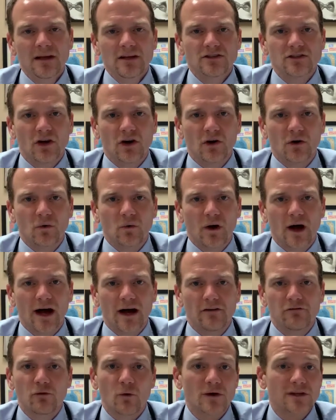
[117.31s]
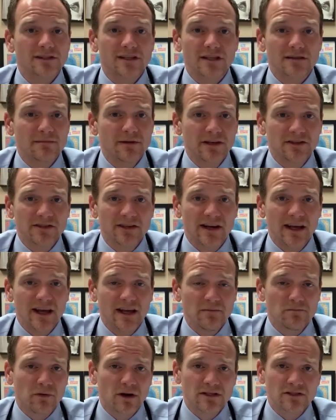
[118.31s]
So 4 to 6 meals a
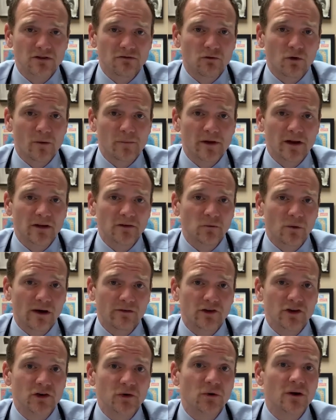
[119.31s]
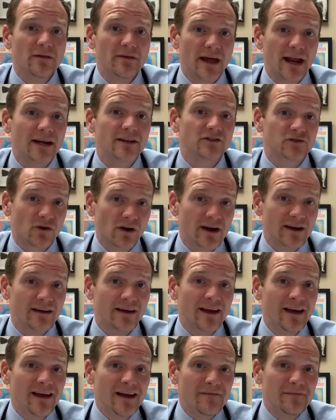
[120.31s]
day, breast or formula, whatever you're doing, that is great.
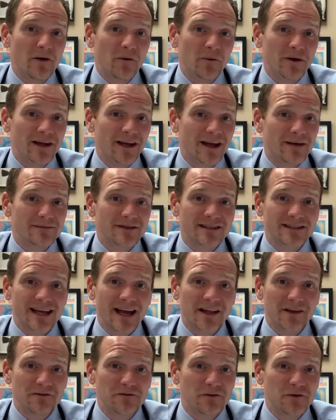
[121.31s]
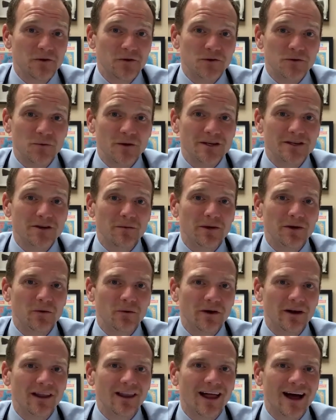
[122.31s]
But when it comes to solid foods, we be
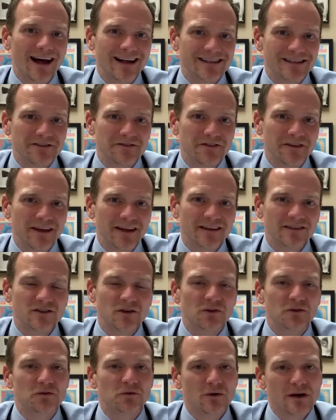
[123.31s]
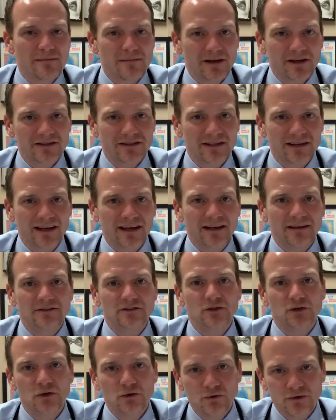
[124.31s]
doing lots of things. So 3 meals a day,
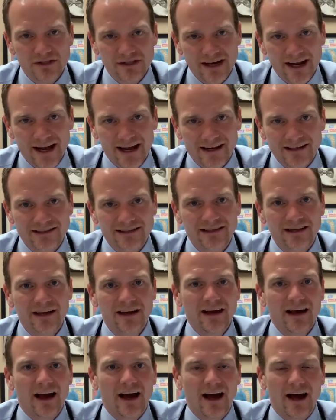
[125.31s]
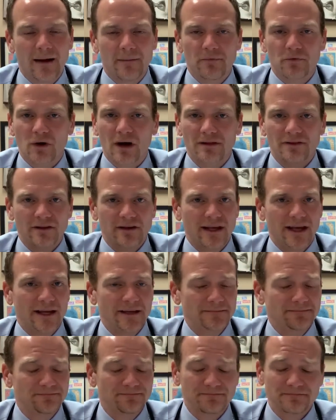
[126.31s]
2 snacks throughout the
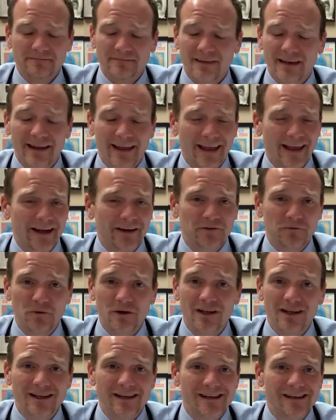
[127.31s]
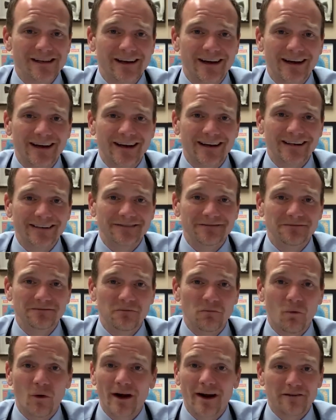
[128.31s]
day, and really
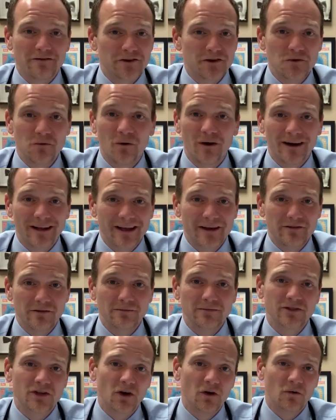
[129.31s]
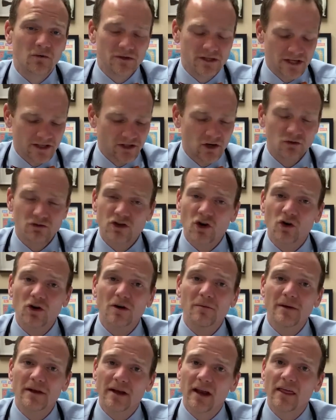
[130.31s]
whatever you want to give them. So just don't choke
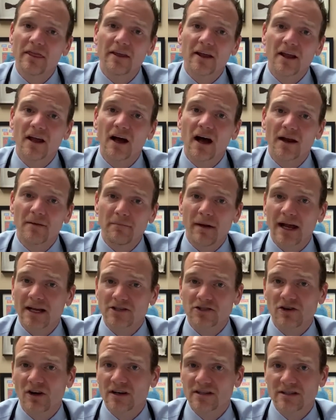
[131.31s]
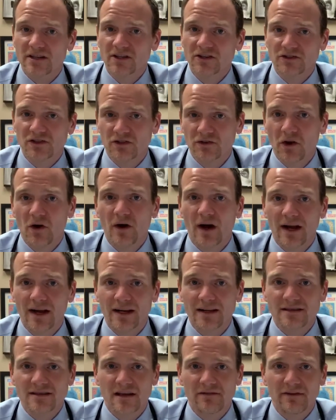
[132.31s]
them, and nothing unpasteurized still, so no
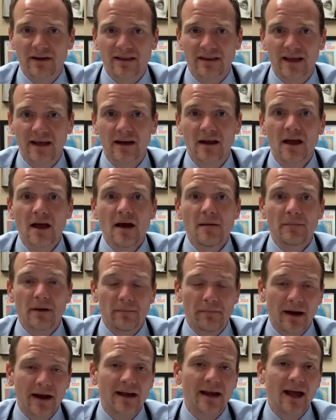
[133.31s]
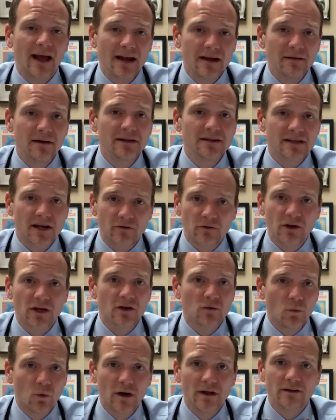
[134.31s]
honey, stuff like that. But by 9 months, I
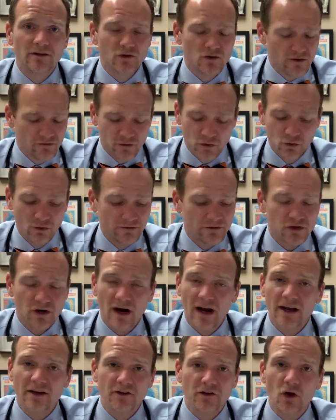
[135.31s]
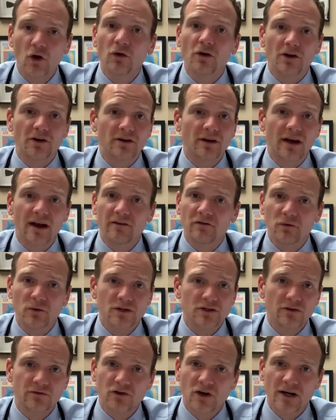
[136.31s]
really want you to have tried yogurt, and I
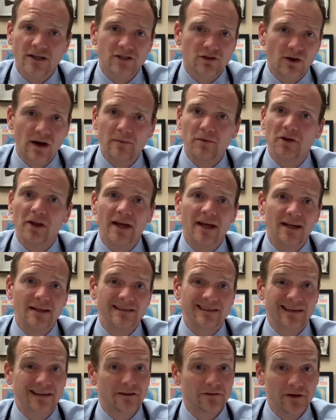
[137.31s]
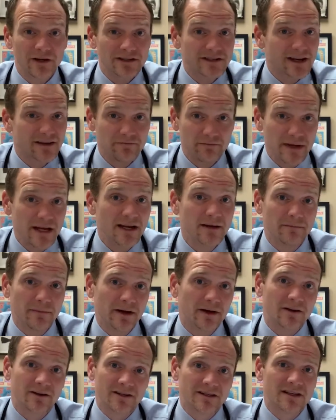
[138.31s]
want you to have tried scrambled eggs, and I would like to have peanut
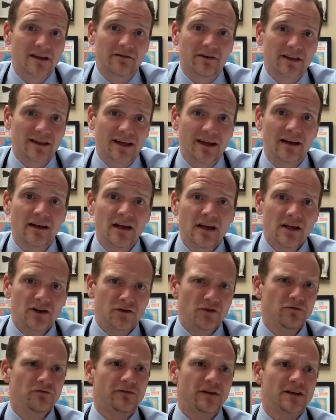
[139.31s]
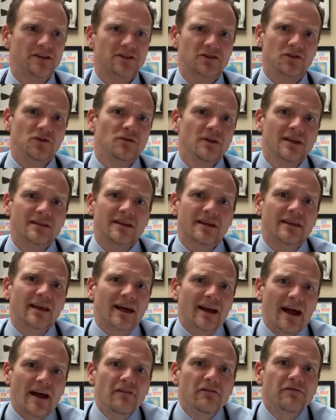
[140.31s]
butter and stuff like that. Do fish, do things like
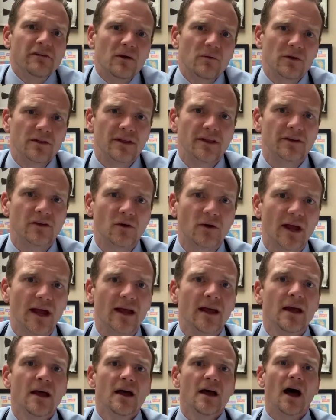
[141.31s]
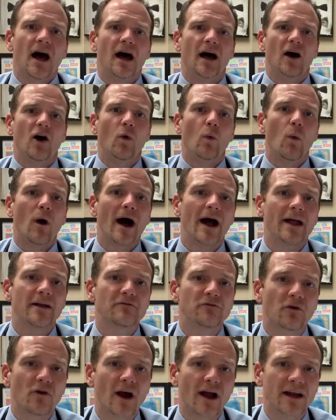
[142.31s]
that. Have fun with it, okay? A
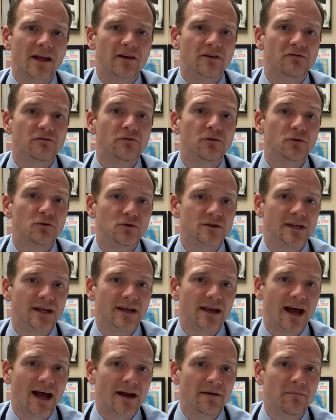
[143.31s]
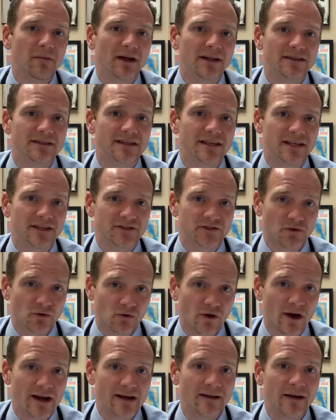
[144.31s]
wide variety of foods at 9 months is
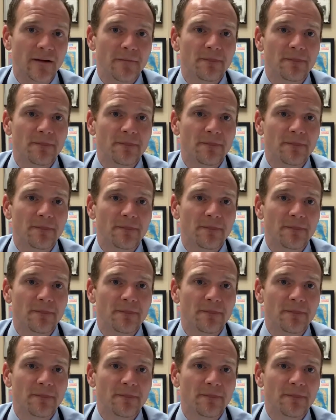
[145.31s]
great.